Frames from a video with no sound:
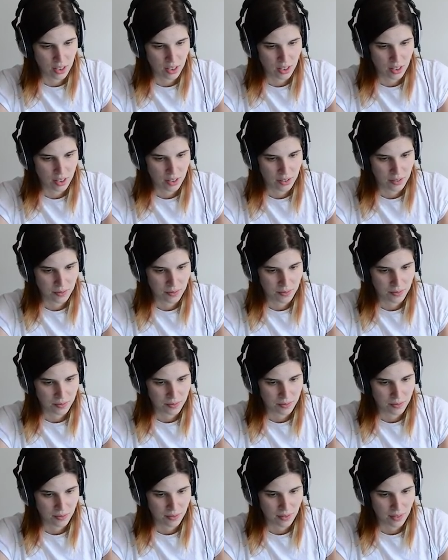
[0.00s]

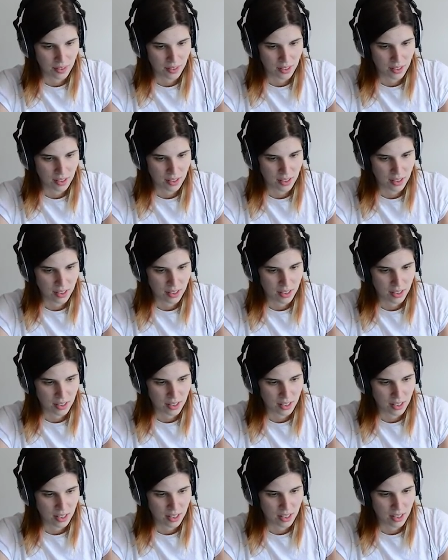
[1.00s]

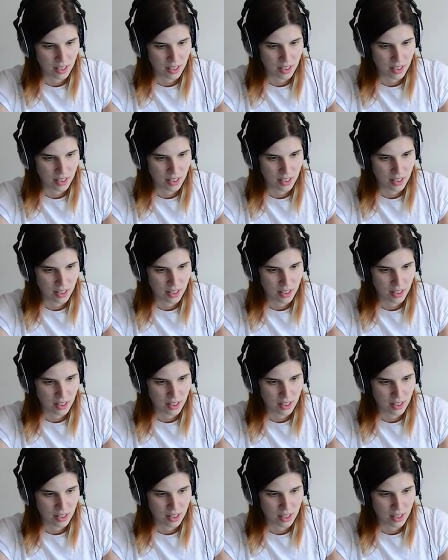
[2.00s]

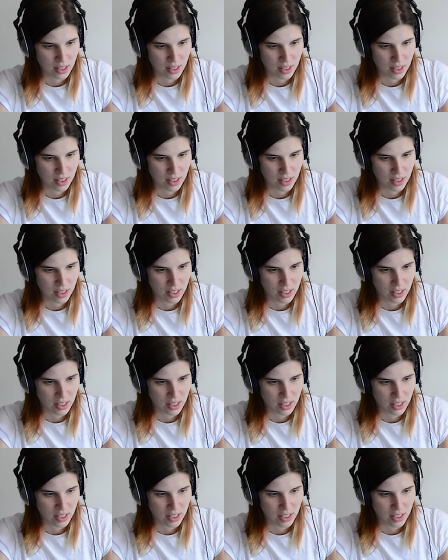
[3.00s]

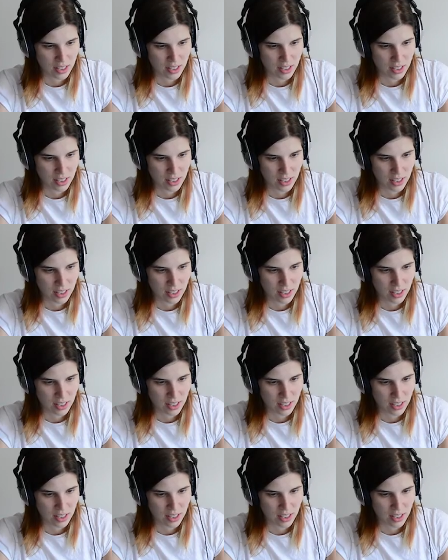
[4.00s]

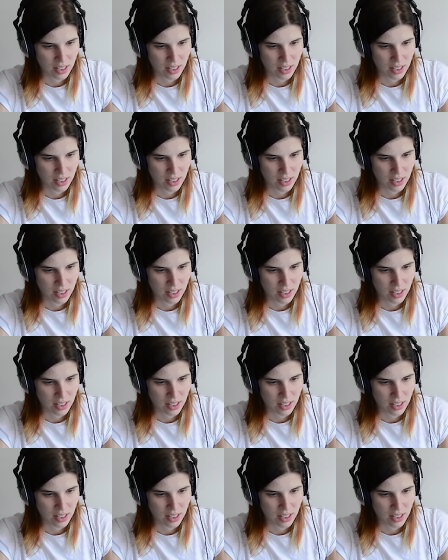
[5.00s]
(silence)